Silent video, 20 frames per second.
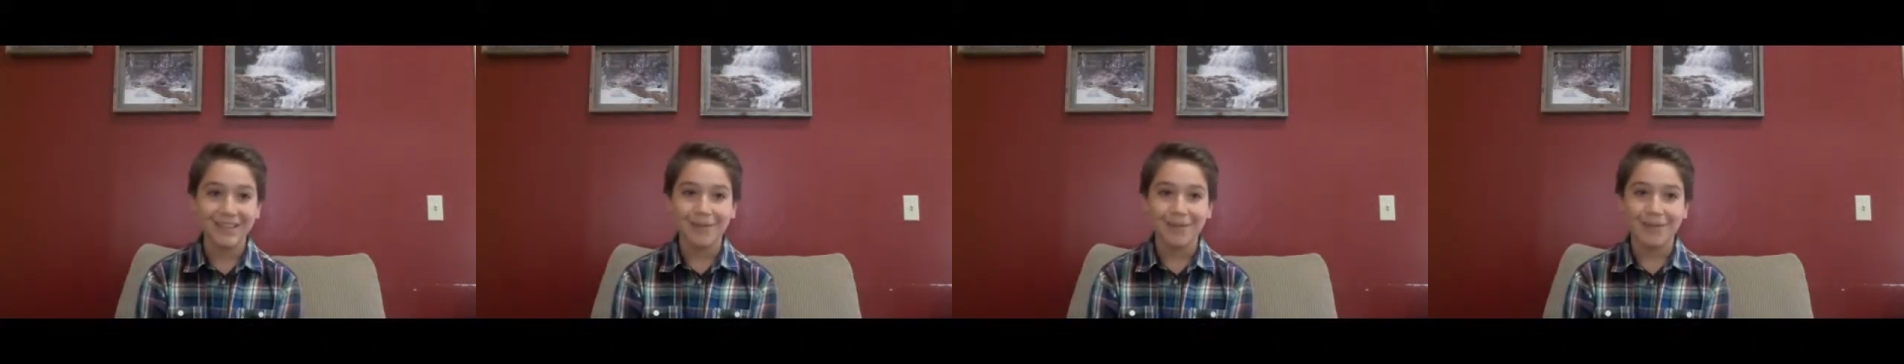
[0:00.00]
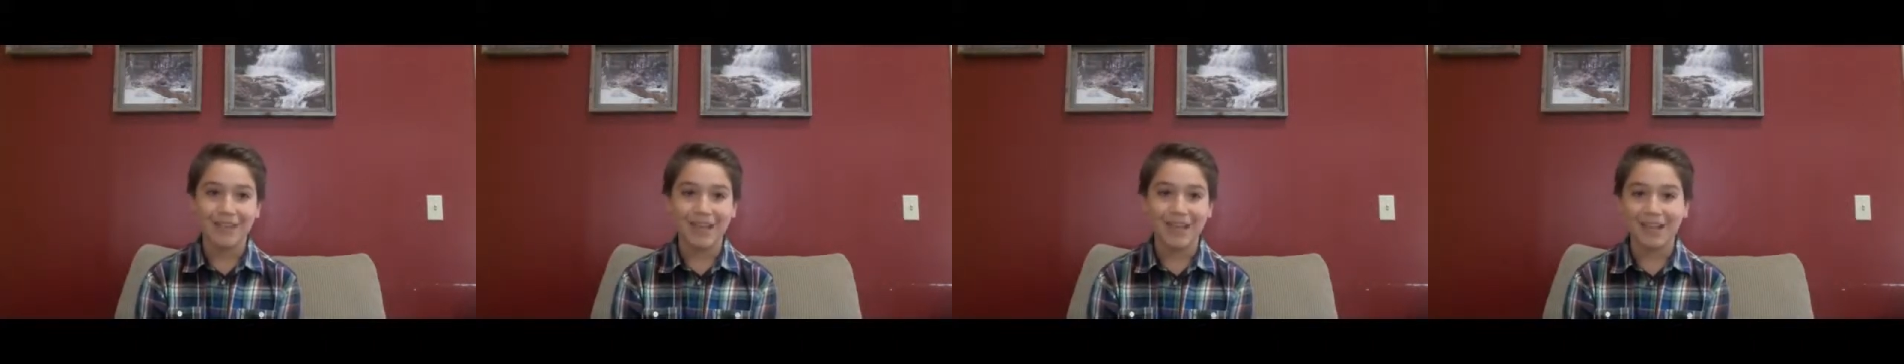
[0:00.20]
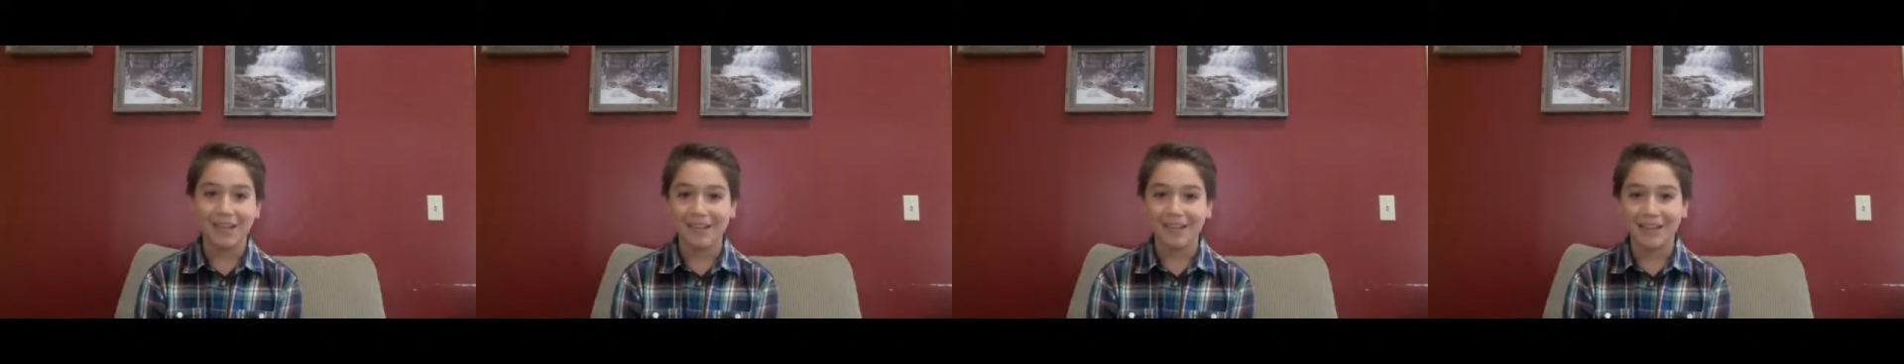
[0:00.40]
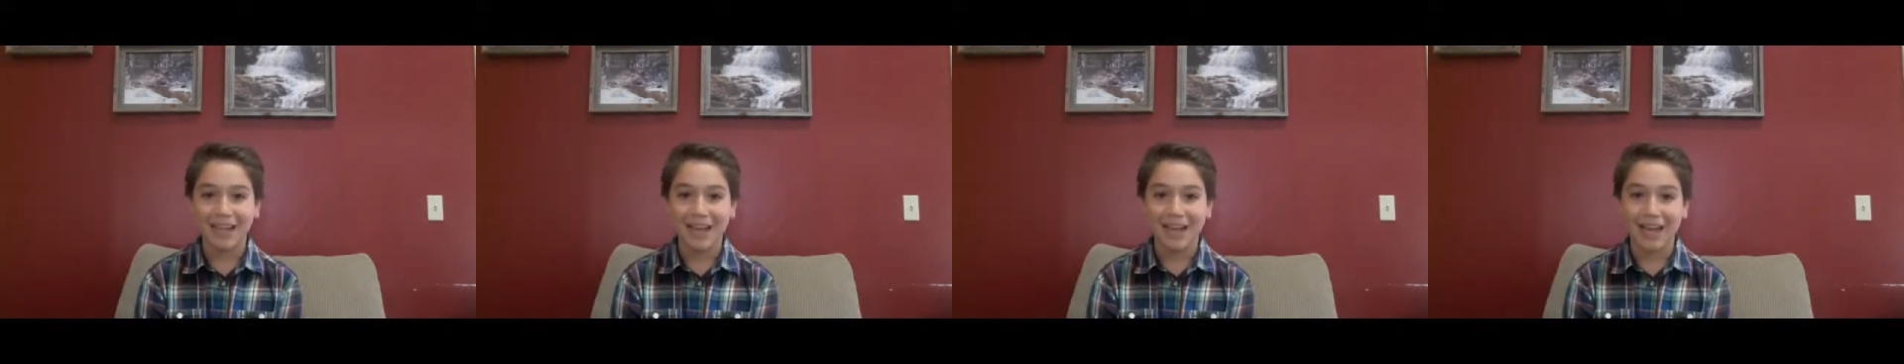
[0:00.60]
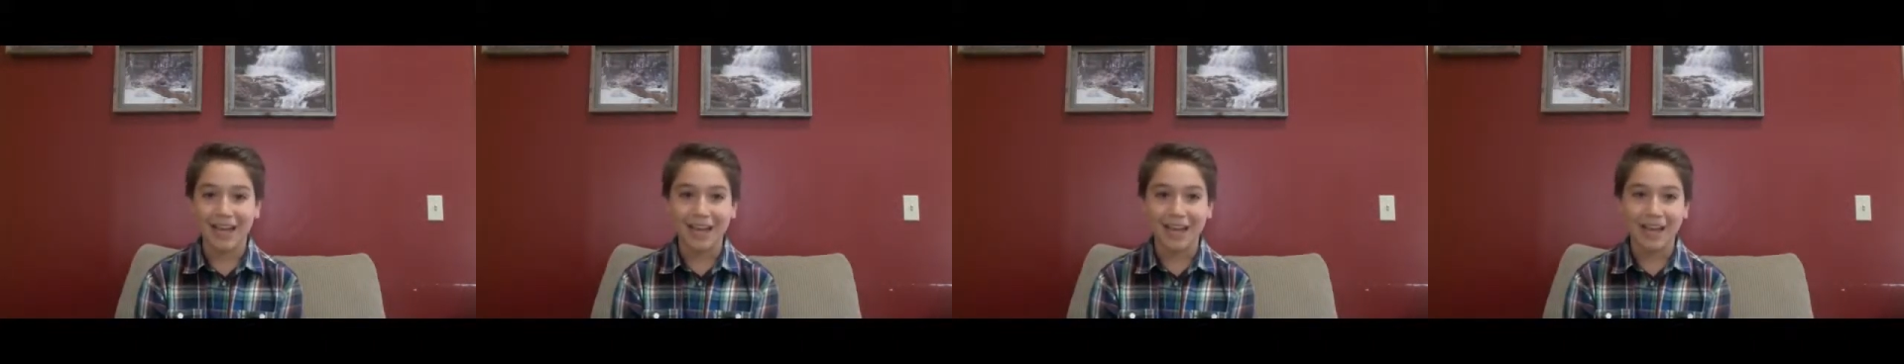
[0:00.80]
without
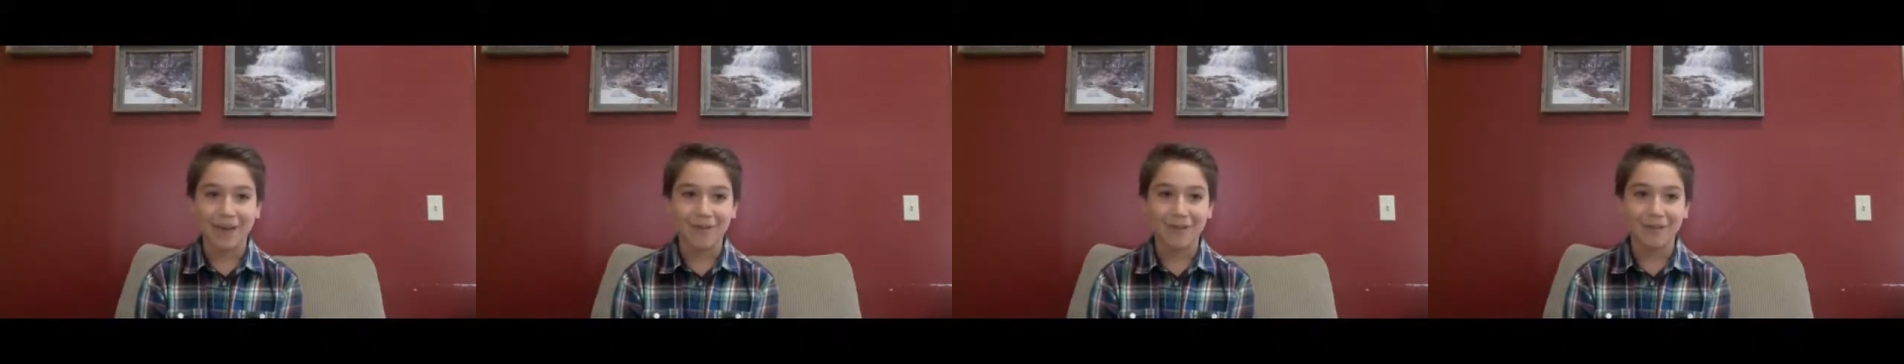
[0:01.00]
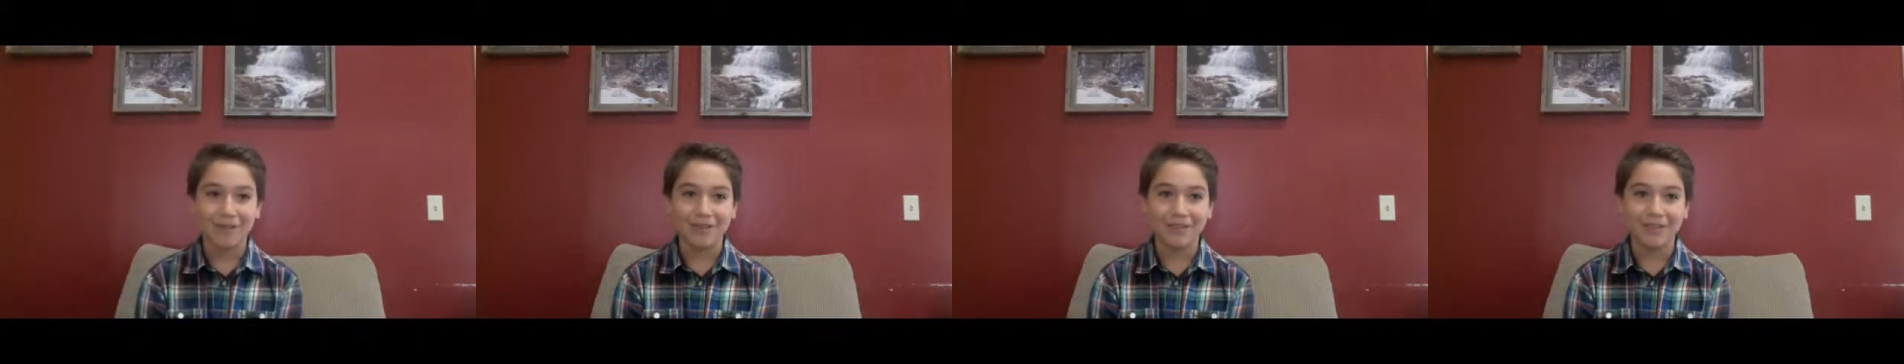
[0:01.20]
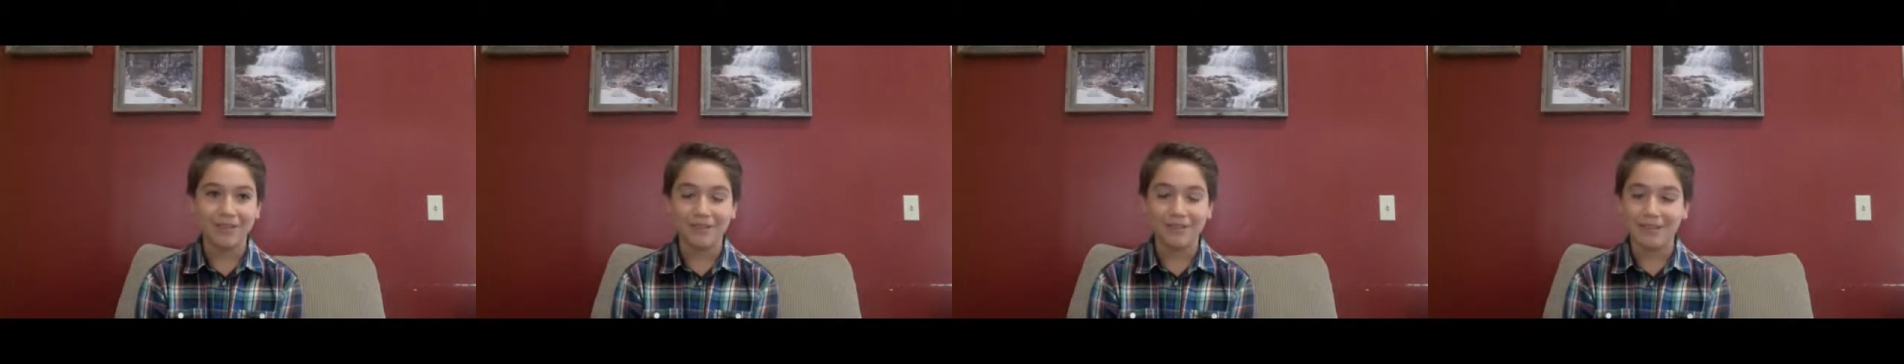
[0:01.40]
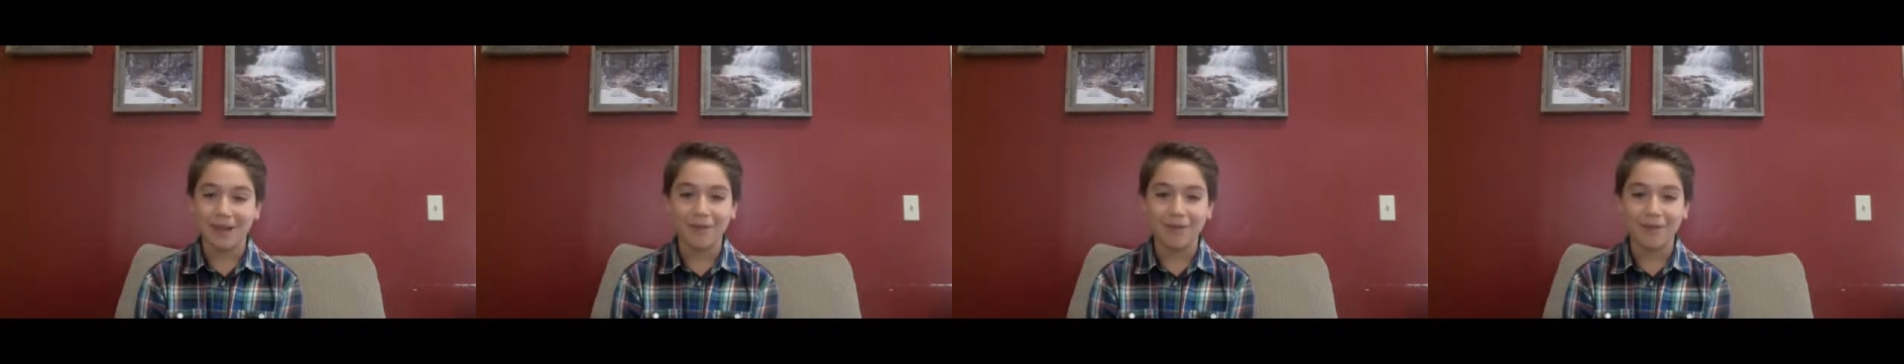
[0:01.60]
that, I would I